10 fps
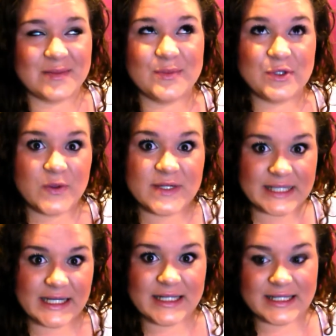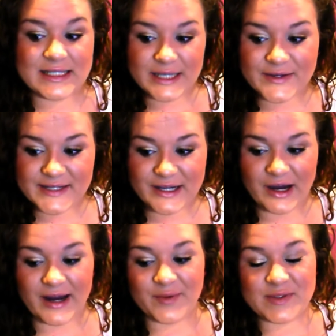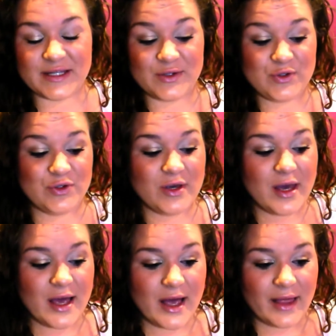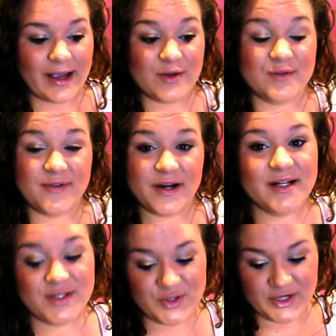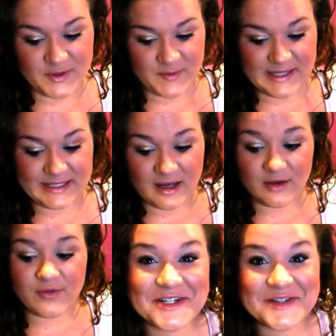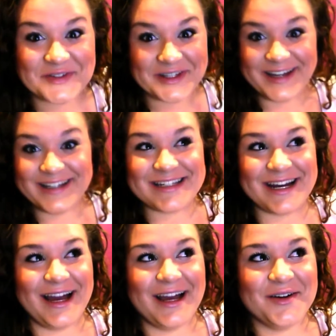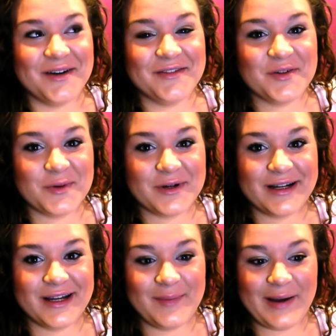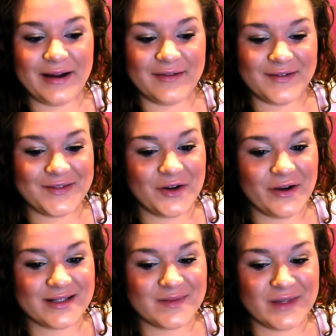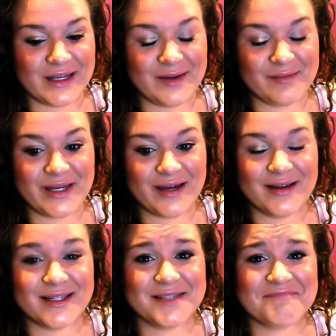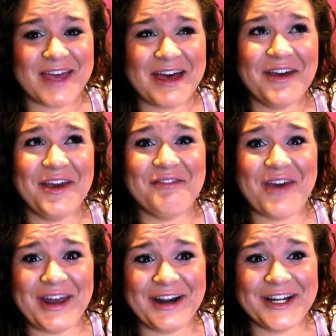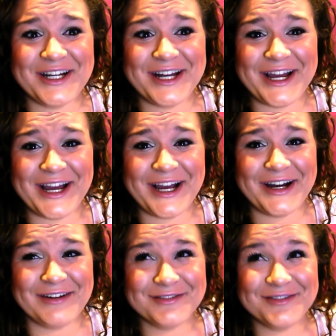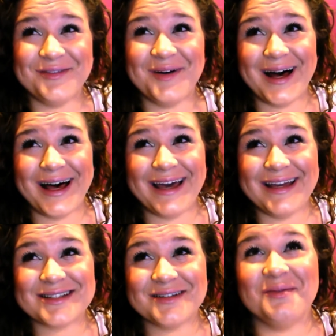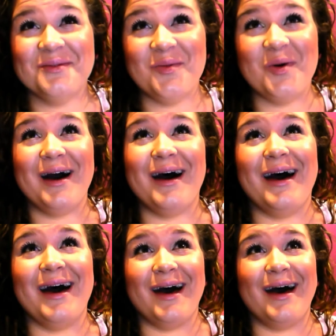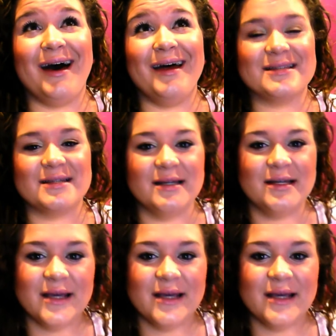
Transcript: I'm so excited. The sales I got, it was like, like I was very strict with myself. So I just realized I don't have to worry about if I have to go get something because I am editing now. What? What?